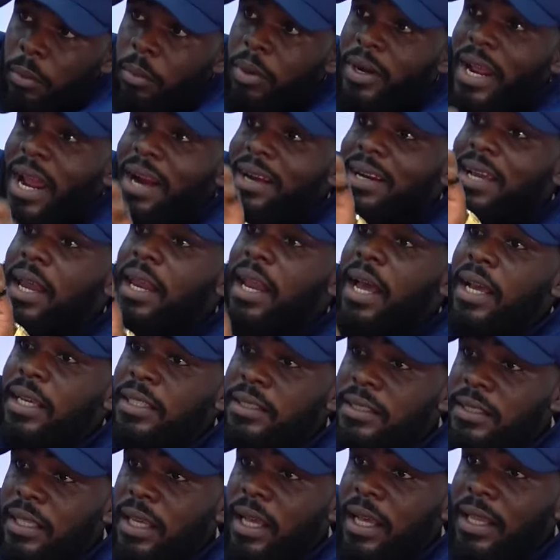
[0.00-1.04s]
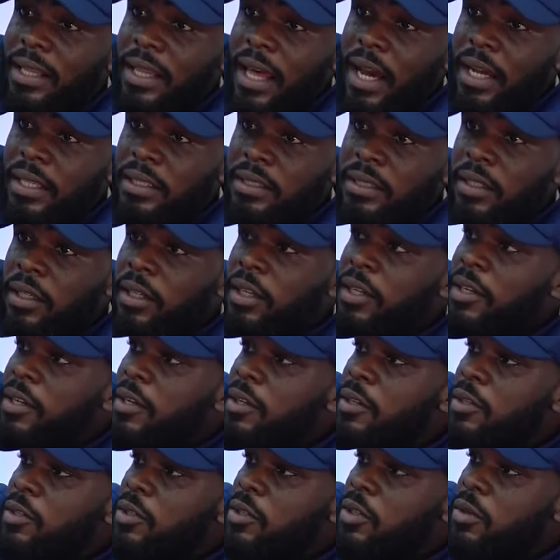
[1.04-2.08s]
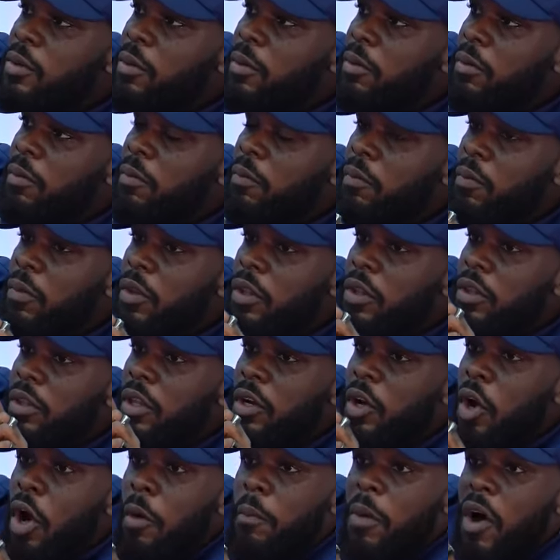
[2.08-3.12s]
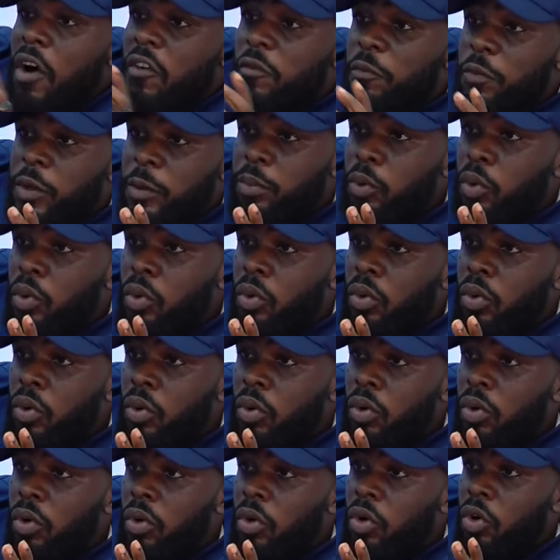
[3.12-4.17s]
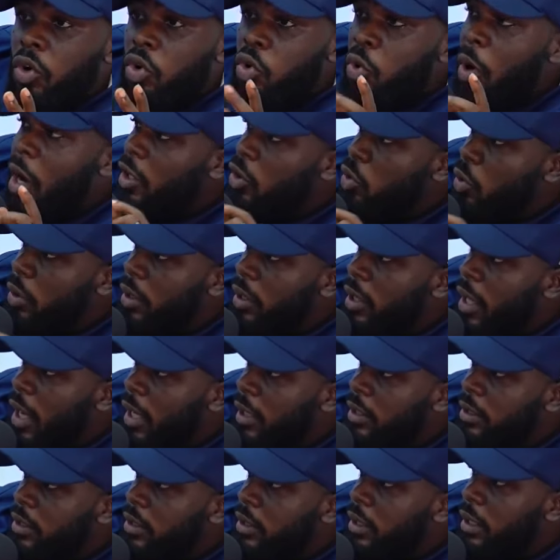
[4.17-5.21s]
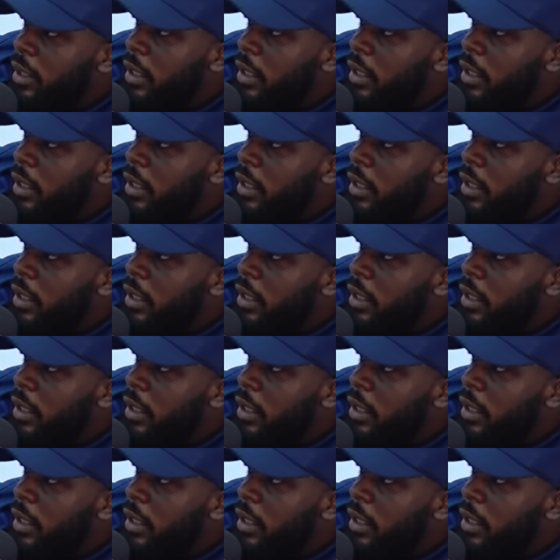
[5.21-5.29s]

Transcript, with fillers: But I realize that the number of people who are doing that